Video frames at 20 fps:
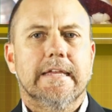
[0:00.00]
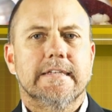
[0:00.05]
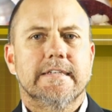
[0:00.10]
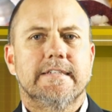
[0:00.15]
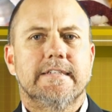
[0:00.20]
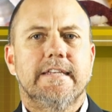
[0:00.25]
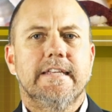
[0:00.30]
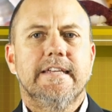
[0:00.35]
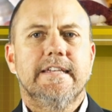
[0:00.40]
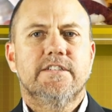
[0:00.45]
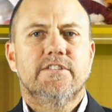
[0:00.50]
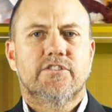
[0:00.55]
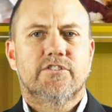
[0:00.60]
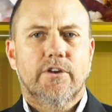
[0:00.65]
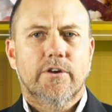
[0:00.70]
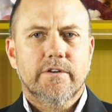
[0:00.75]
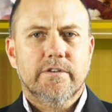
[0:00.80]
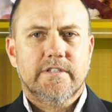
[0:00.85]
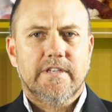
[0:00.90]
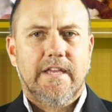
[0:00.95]

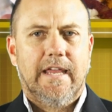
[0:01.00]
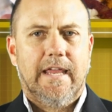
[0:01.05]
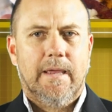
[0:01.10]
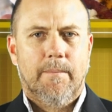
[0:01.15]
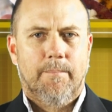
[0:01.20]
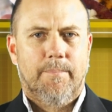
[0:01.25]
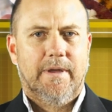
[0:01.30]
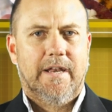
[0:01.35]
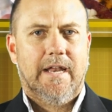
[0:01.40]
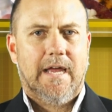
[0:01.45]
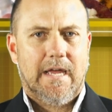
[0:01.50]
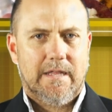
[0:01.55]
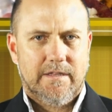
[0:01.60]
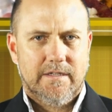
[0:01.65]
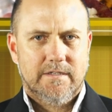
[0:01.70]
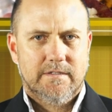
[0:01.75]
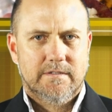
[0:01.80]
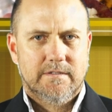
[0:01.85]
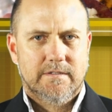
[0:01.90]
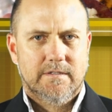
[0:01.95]
Dessert
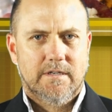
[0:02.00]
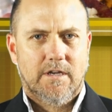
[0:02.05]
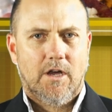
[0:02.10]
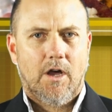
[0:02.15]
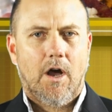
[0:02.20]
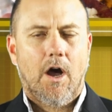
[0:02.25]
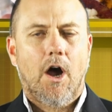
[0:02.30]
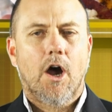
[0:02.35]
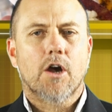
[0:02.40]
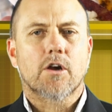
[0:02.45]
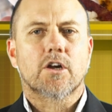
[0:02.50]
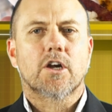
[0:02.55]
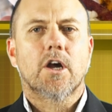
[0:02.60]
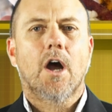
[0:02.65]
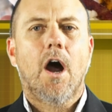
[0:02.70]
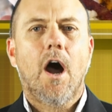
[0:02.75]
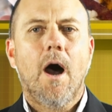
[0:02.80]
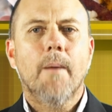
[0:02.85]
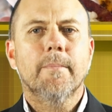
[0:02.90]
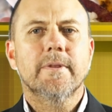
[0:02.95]
empanadas are
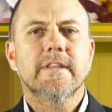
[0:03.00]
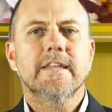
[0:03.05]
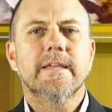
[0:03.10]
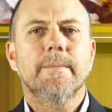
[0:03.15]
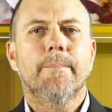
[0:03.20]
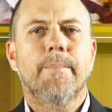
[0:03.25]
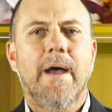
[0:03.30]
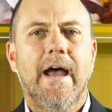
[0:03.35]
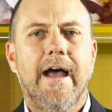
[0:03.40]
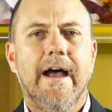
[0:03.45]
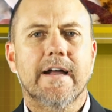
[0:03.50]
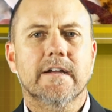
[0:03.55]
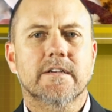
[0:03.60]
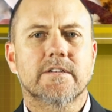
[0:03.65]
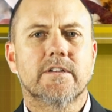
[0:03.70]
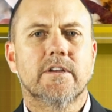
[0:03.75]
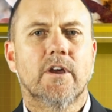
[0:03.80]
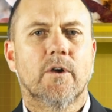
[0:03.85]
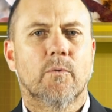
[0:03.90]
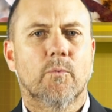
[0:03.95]
commonly packed
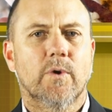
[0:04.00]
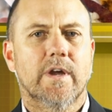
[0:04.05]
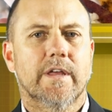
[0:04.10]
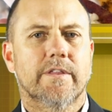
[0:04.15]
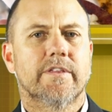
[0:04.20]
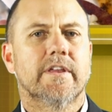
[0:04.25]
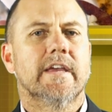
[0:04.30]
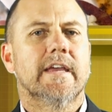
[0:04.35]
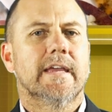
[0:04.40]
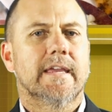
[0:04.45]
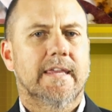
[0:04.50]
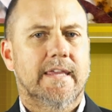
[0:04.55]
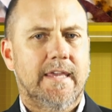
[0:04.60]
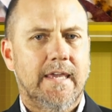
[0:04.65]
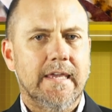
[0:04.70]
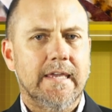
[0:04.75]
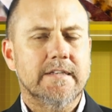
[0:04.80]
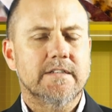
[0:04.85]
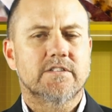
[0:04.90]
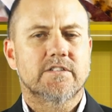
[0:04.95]
with
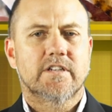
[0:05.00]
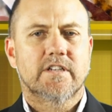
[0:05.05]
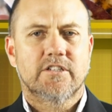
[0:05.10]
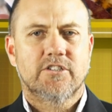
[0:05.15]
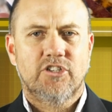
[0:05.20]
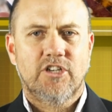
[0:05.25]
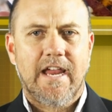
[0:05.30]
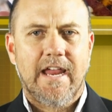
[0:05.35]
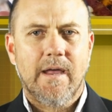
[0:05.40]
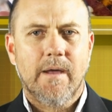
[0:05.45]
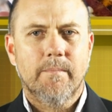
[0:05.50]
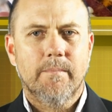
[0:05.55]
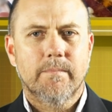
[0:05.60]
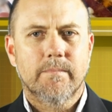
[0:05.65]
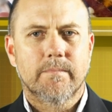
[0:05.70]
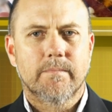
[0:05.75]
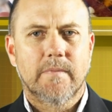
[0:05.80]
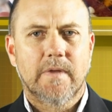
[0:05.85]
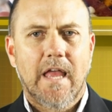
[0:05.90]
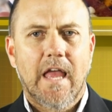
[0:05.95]
quince jam,
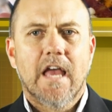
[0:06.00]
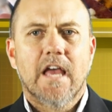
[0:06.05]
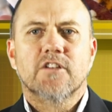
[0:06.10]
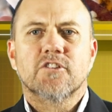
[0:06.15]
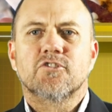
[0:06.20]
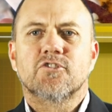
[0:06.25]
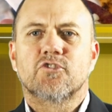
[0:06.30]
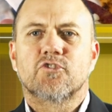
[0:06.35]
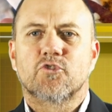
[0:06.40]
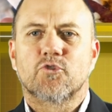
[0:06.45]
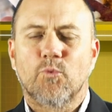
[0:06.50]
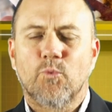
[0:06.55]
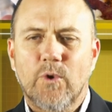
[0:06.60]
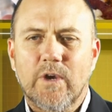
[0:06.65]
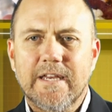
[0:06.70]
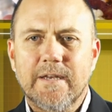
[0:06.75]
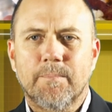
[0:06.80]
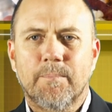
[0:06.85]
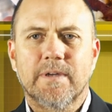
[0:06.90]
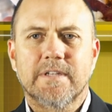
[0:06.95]

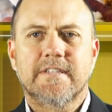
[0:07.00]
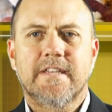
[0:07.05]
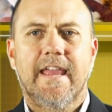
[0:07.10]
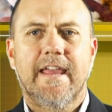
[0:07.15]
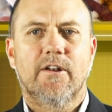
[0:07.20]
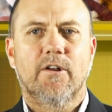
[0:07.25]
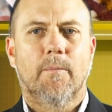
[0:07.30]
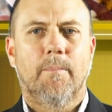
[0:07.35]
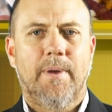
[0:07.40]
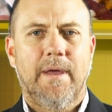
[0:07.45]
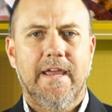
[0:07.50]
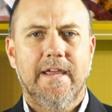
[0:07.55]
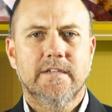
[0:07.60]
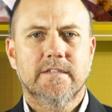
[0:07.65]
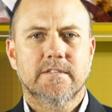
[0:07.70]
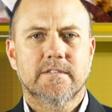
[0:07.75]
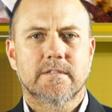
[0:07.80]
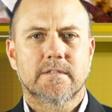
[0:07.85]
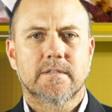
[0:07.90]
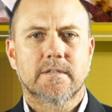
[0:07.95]
sweet potato
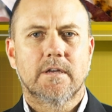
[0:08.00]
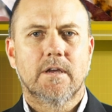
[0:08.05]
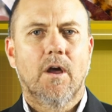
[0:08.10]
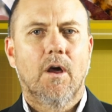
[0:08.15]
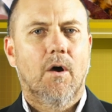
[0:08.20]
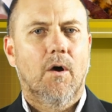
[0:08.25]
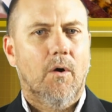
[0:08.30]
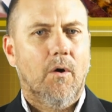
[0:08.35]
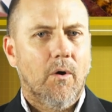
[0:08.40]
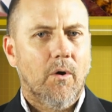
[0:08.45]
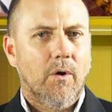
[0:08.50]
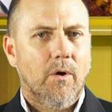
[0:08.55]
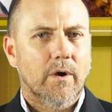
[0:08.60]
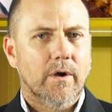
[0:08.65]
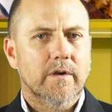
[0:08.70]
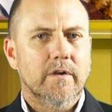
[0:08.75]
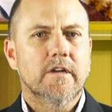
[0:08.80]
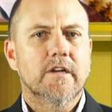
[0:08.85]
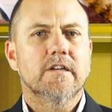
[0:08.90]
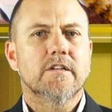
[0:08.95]
paste,
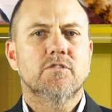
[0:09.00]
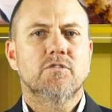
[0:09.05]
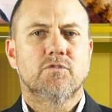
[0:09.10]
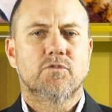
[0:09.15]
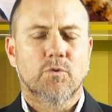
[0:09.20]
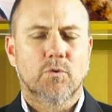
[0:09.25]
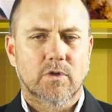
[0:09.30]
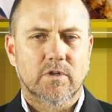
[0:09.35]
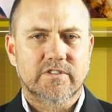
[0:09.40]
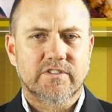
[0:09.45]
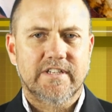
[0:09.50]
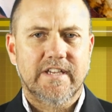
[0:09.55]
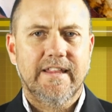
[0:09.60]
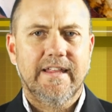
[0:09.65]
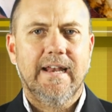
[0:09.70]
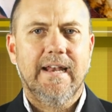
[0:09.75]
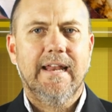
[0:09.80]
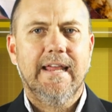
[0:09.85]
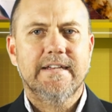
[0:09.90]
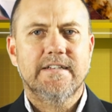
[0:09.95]
or dulce
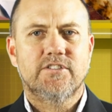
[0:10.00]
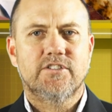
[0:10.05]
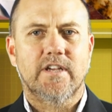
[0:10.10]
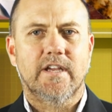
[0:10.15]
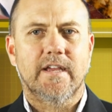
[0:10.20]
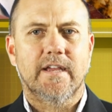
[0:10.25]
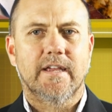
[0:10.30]
de leche,